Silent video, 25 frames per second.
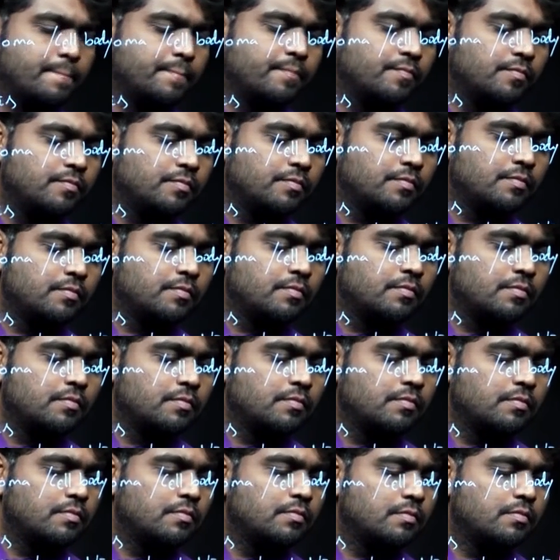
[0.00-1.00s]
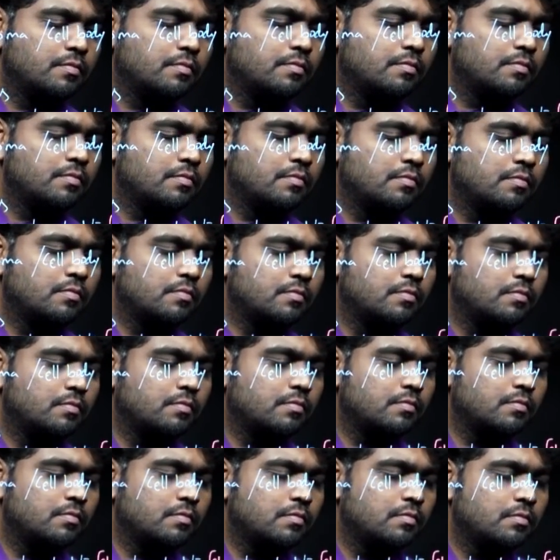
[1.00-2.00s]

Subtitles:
(silence)